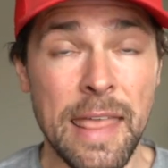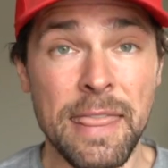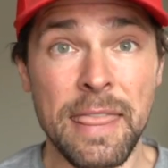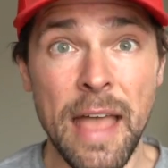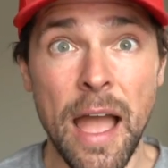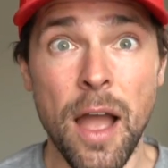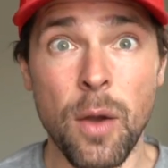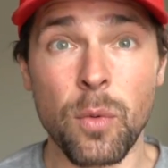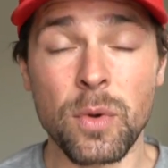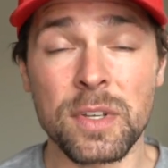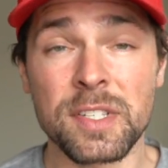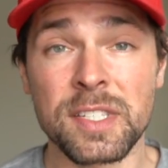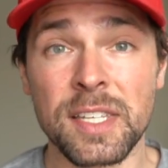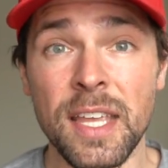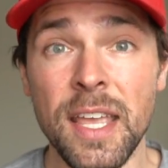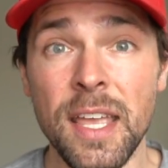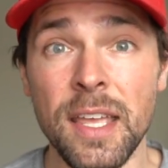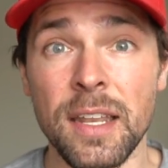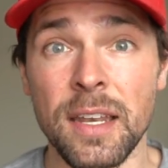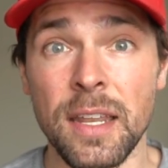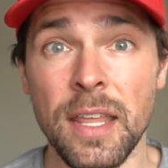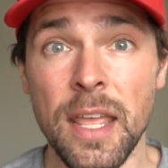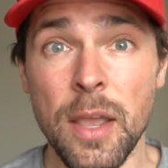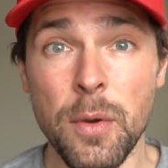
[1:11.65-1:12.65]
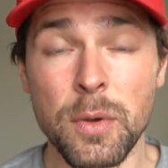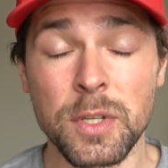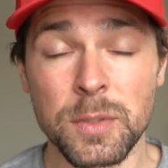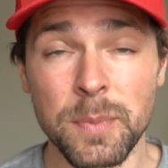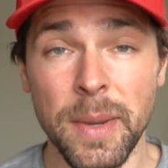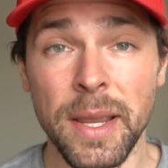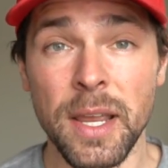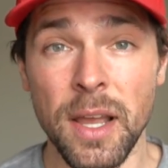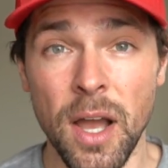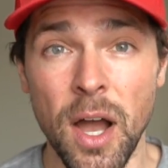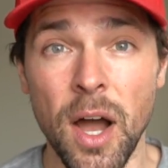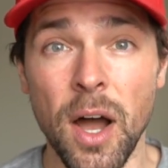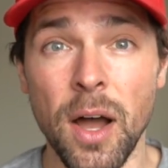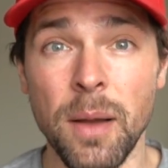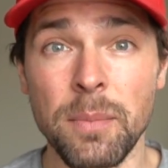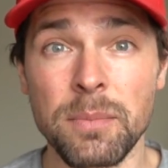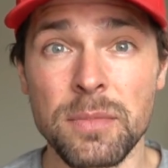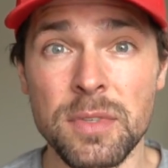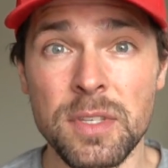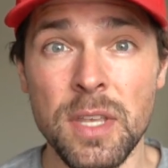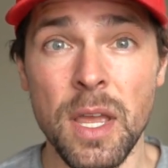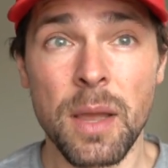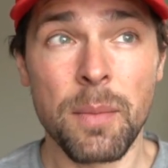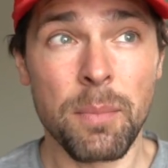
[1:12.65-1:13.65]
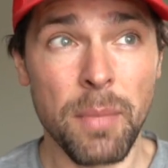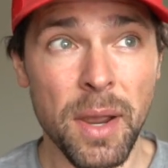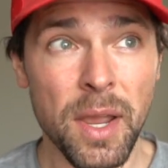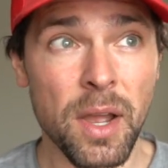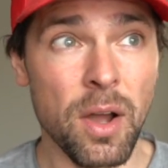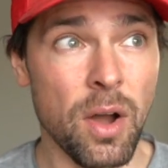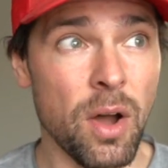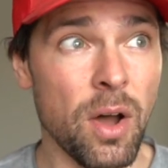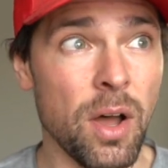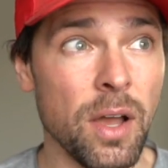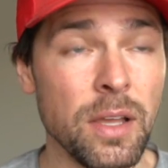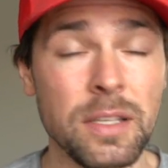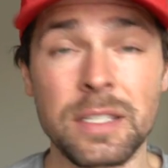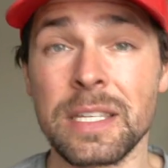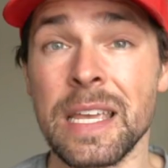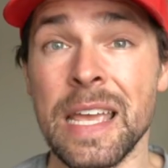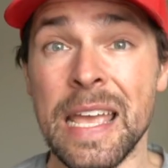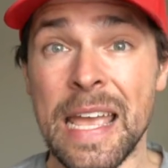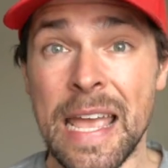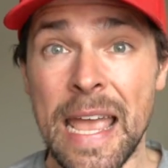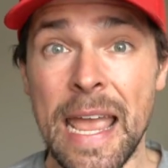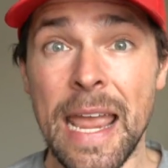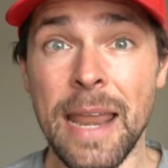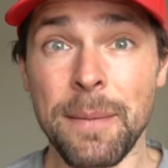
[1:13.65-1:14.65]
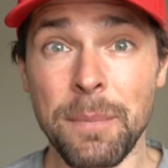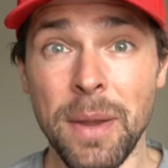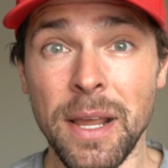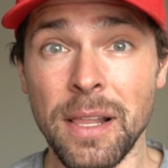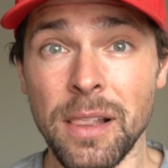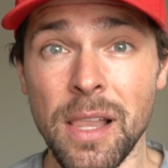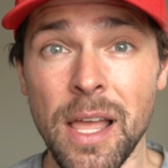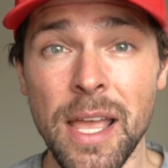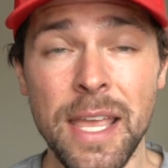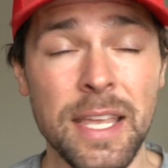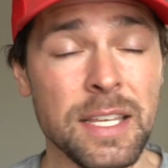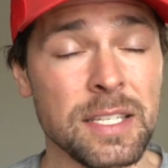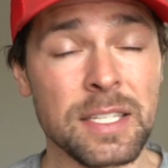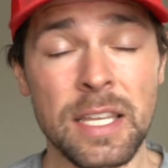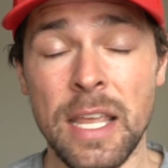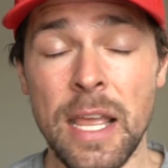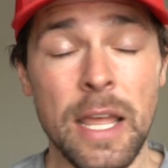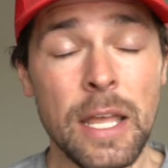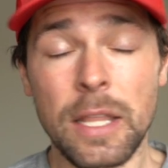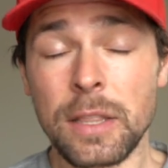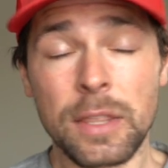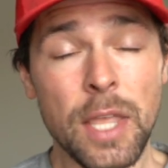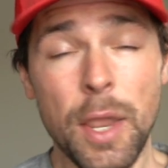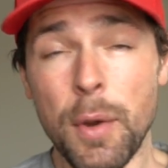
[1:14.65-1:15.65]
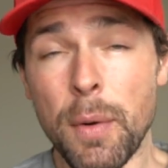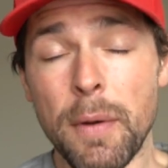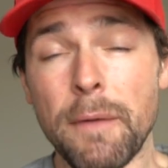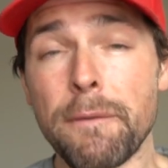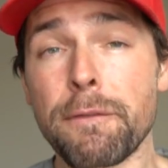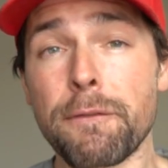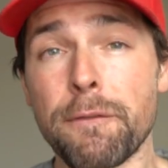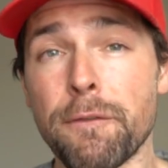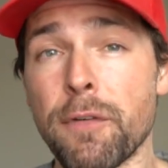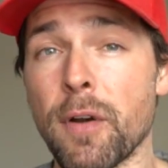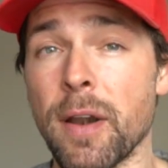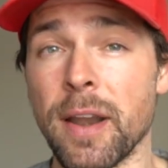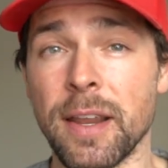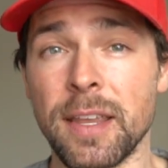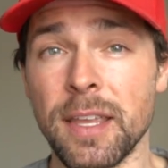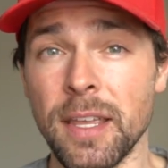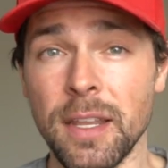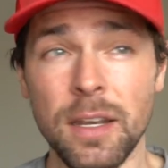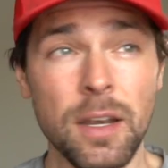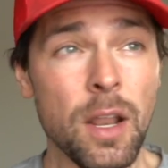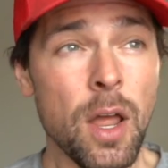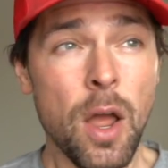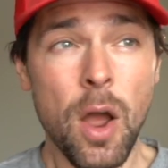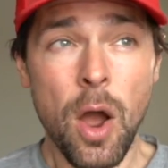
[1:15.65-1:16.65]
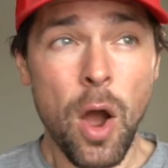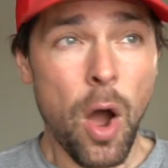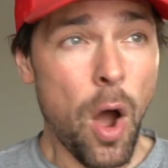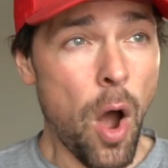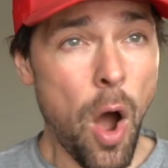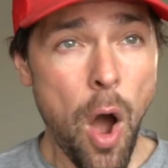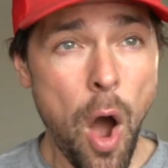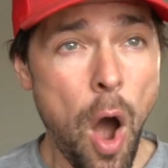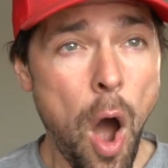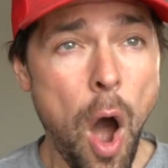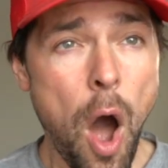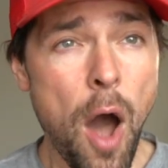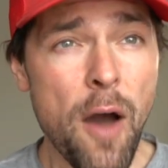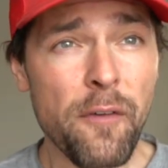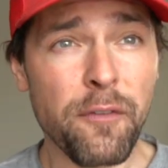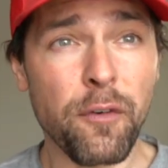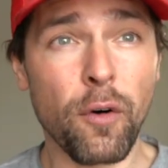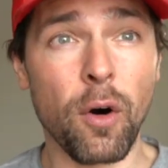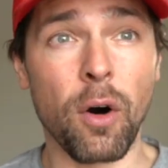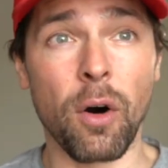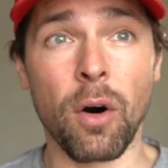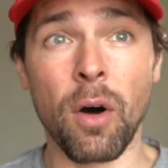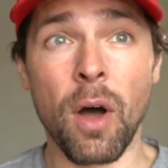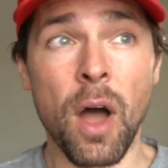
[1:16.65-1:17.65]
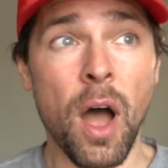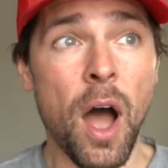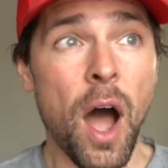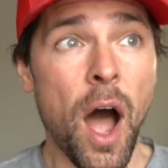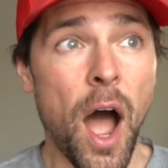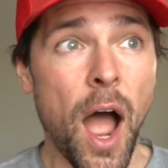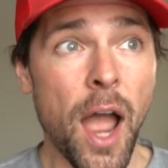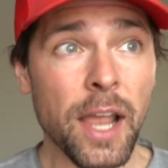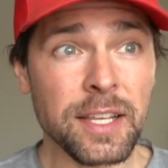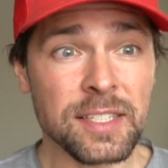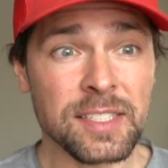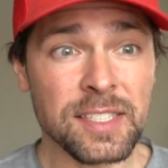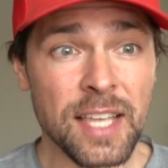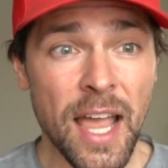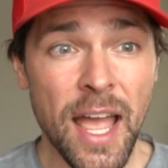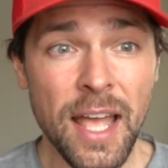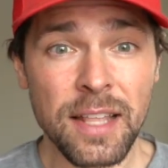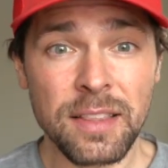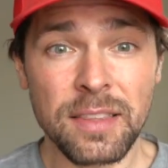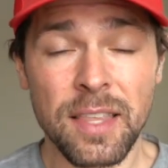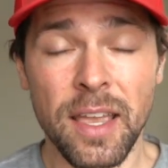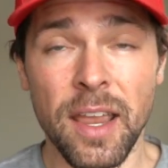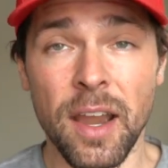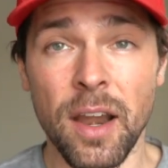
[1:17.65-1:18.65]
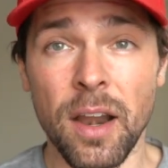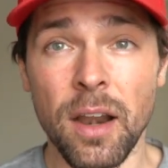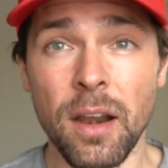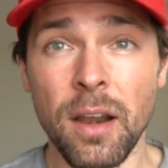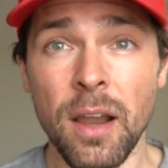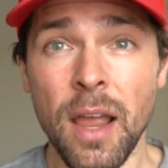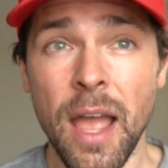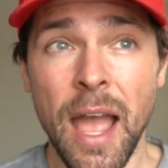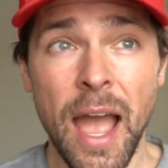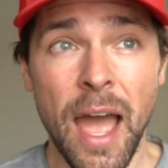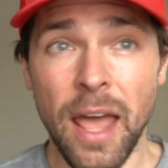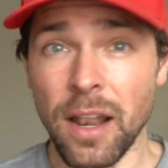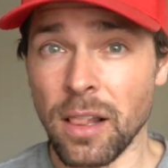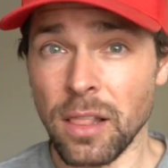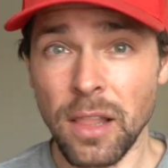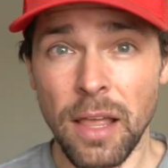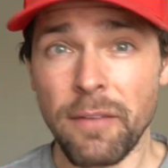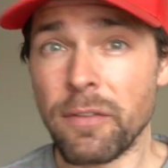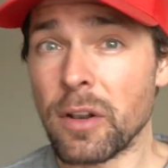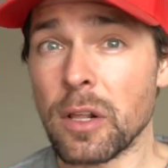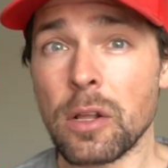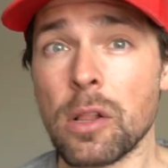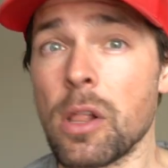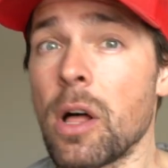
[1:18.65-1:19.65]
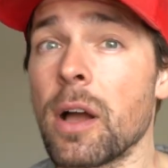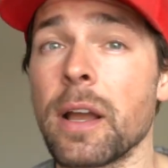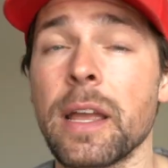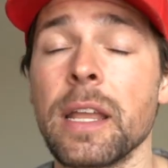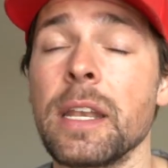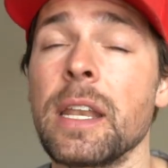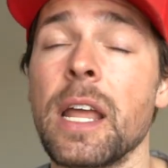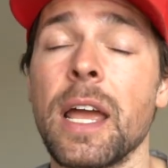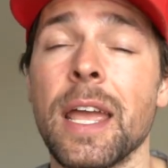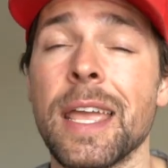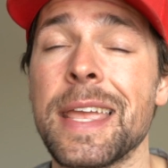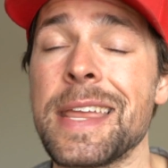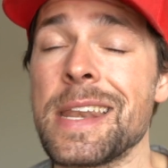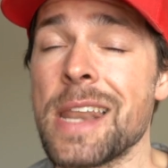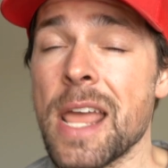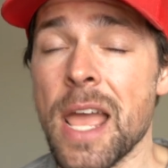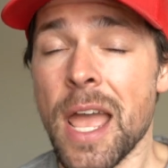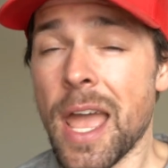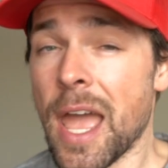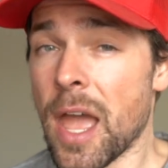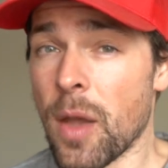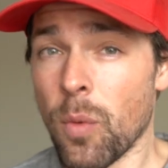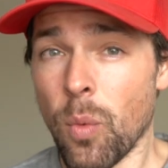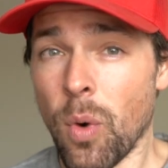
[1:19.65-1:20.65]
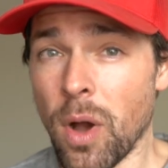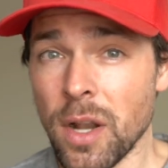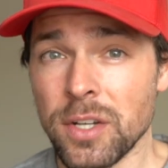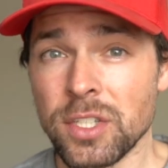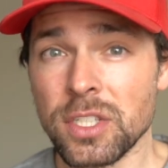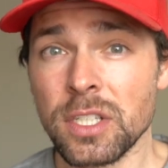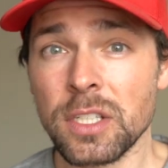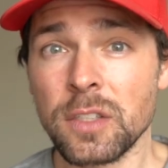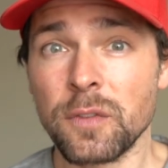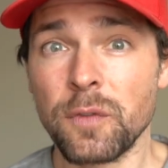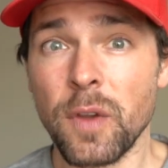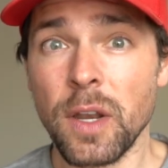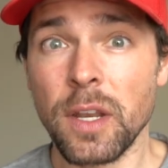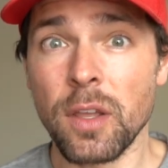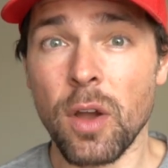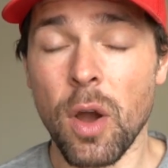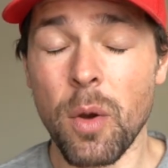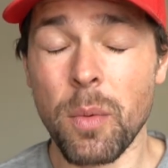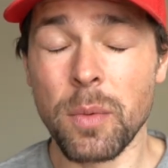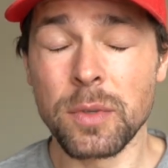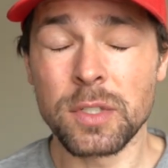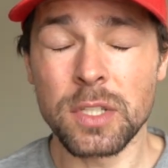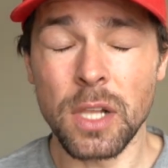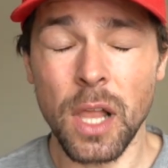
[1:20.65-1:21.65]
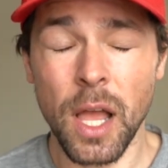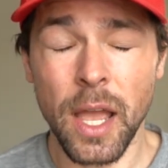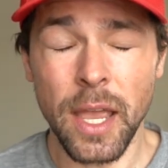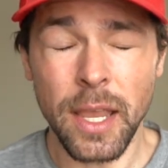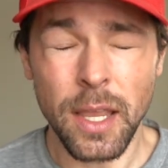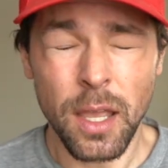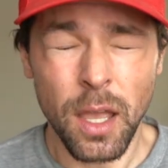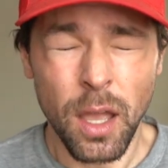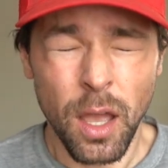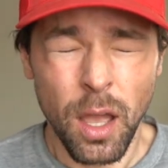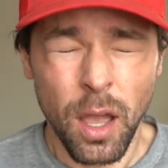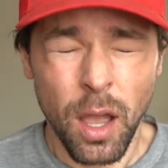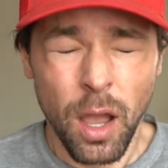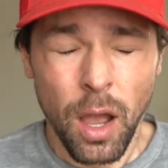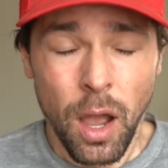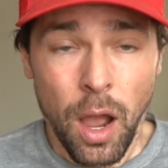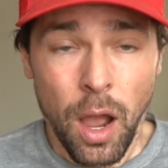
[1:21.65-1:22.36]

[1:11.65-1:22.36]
that was it. It was my ums, my ahs, and my likes. They were freaking awful. I sat there at 11 o'clock at night and watched this video and was like,